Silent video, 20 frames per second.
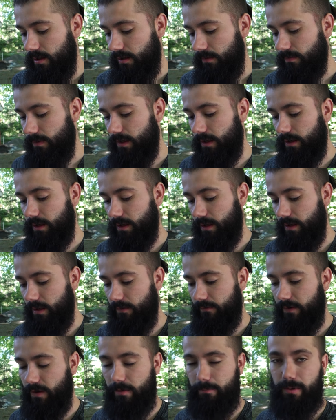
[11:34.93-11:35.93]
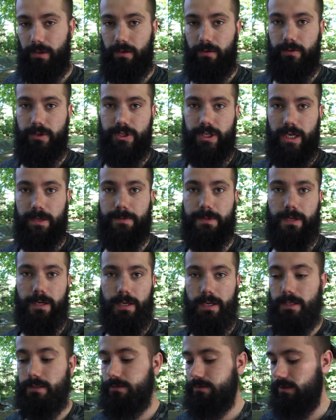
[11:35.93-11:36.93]
I'm like very balloon shaped
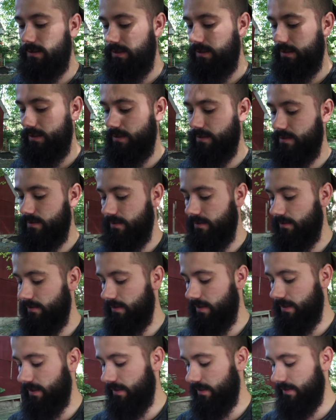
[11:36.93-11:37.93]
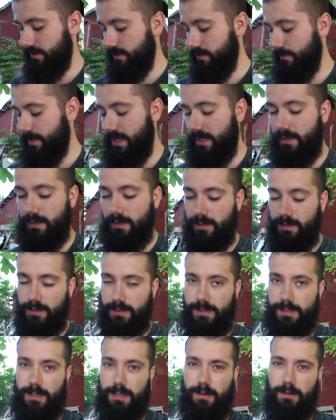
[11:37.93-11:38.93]
right now. So let's go back into
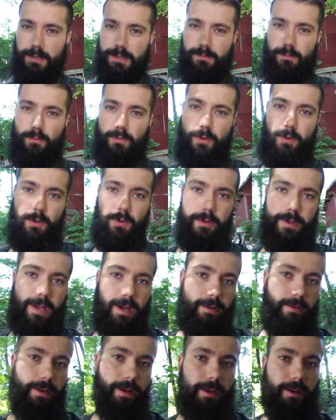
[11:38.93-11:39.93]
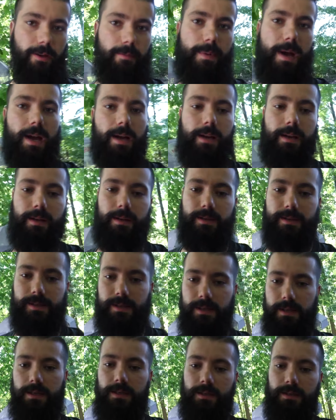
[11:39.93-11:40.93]
the city. Let's roll down the hill back into the
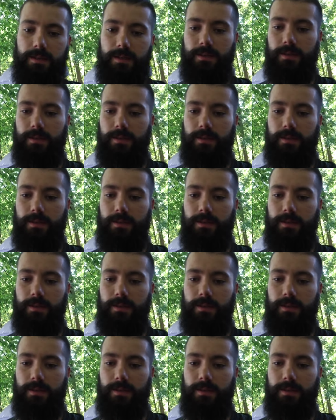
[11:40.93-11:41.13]
city.